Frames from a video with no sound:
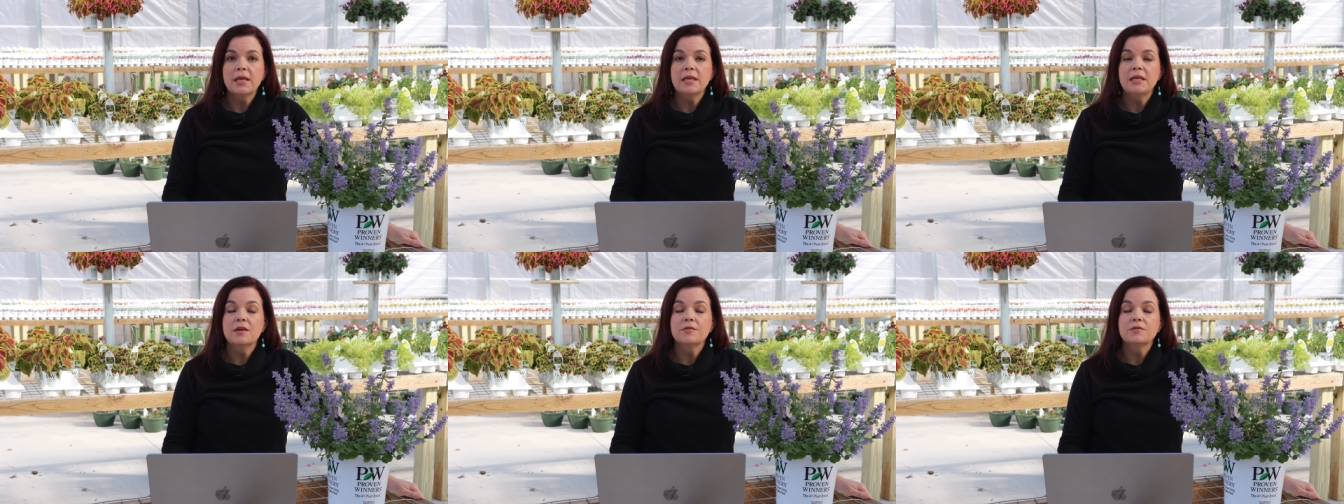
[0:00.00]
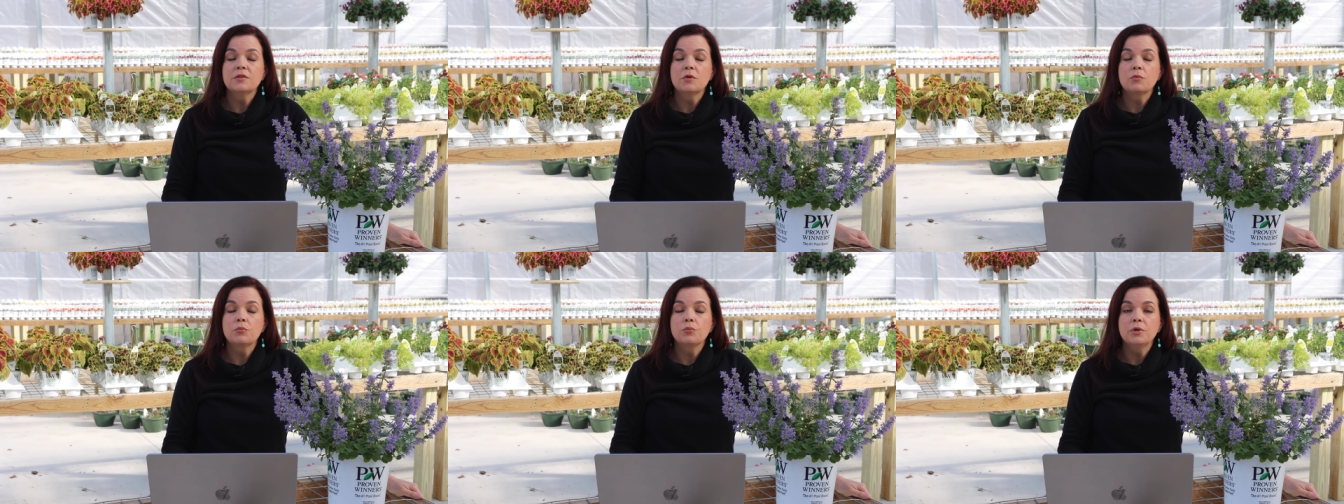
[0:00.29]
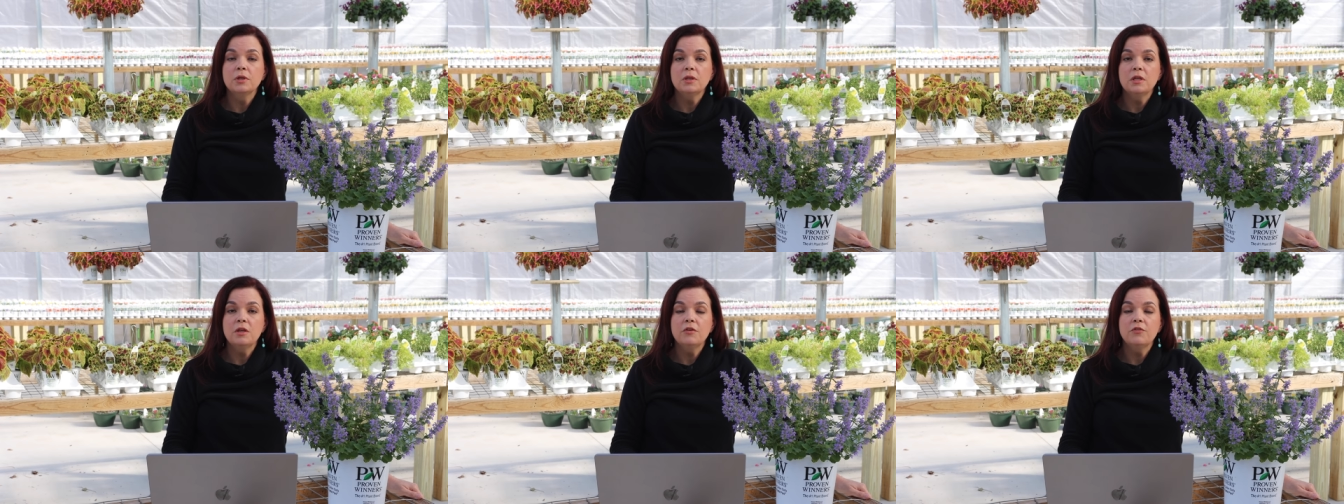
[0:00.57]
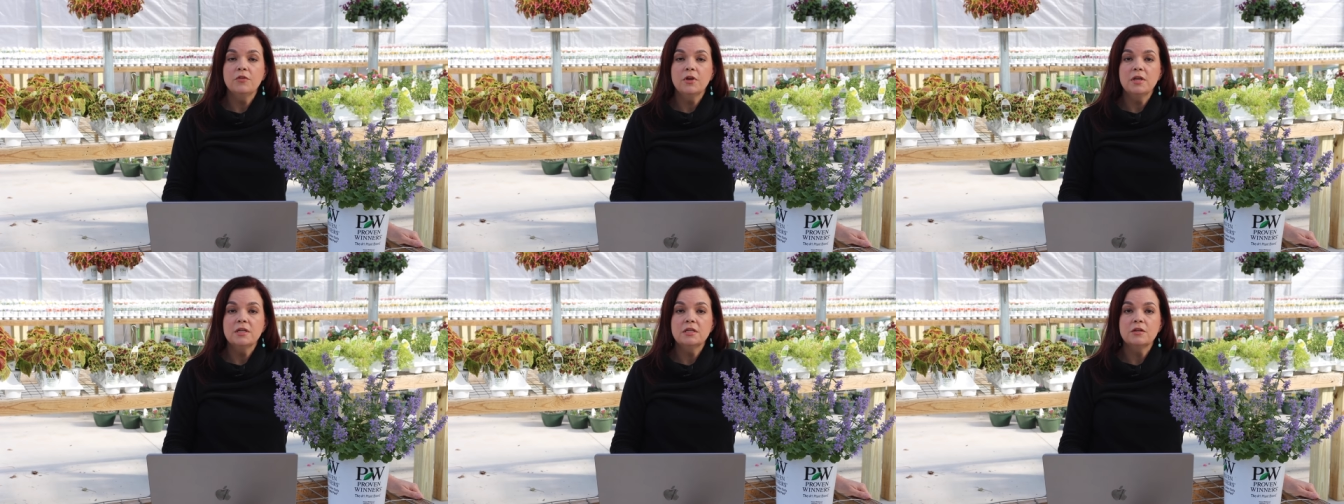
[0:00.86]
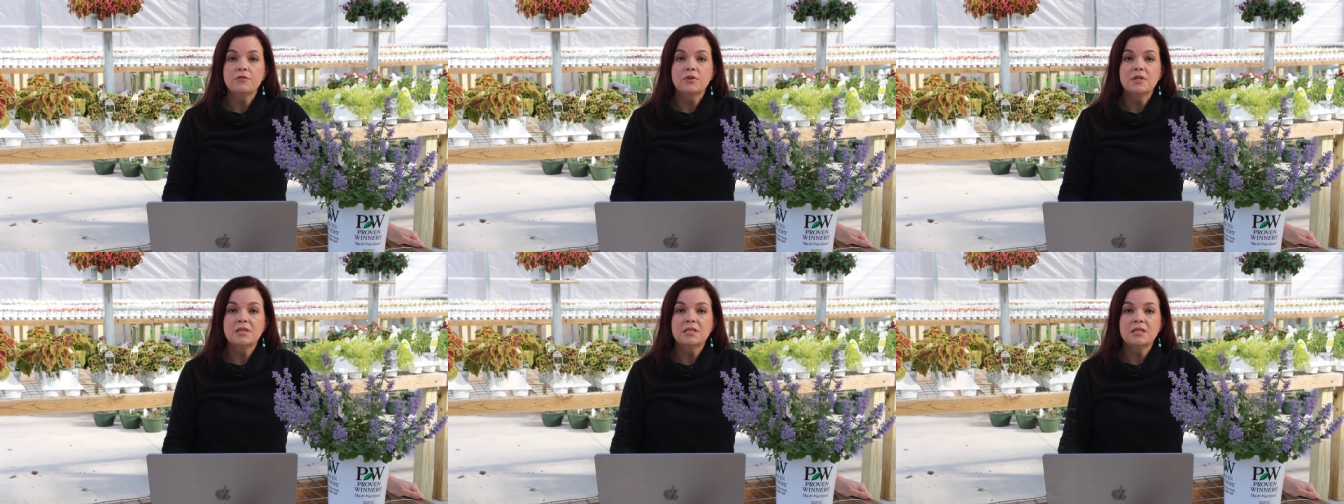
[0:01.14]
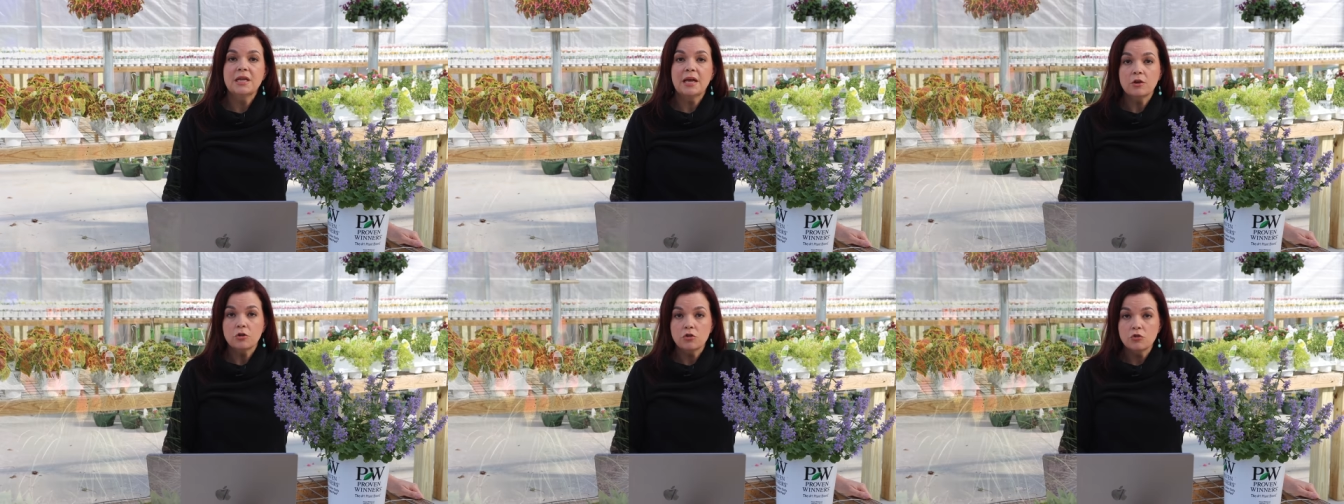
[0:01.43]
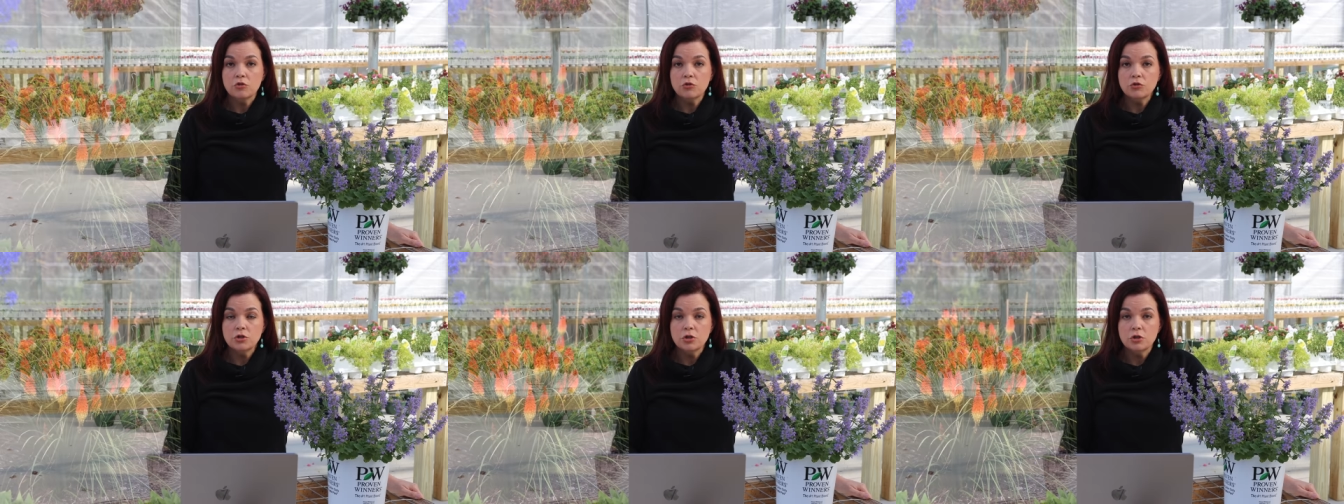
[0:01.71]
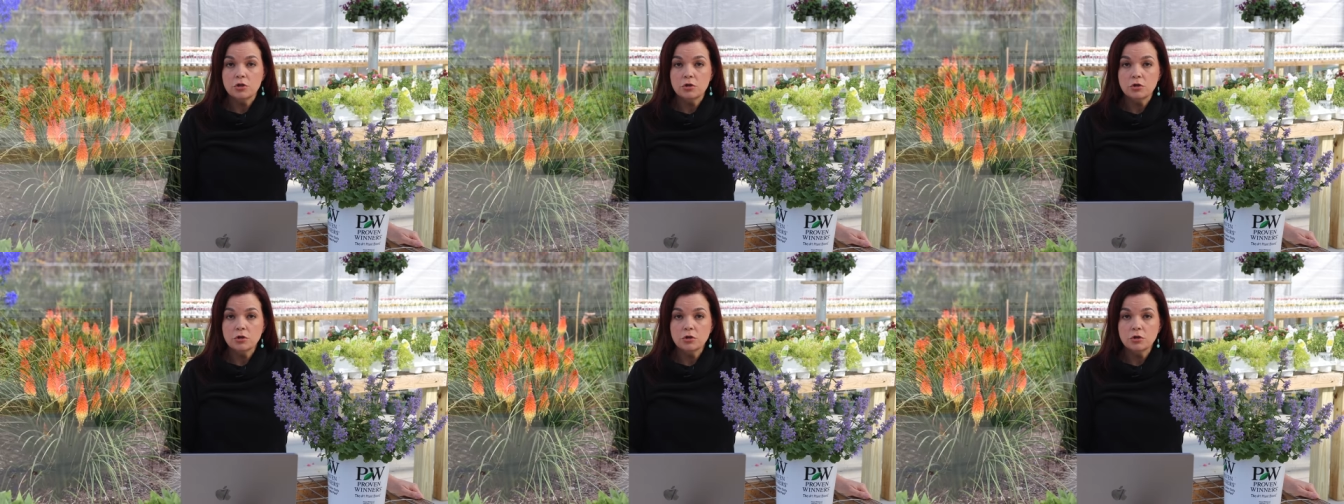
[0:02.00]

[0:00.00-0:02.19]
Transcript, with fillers: It gives a really fun different texture to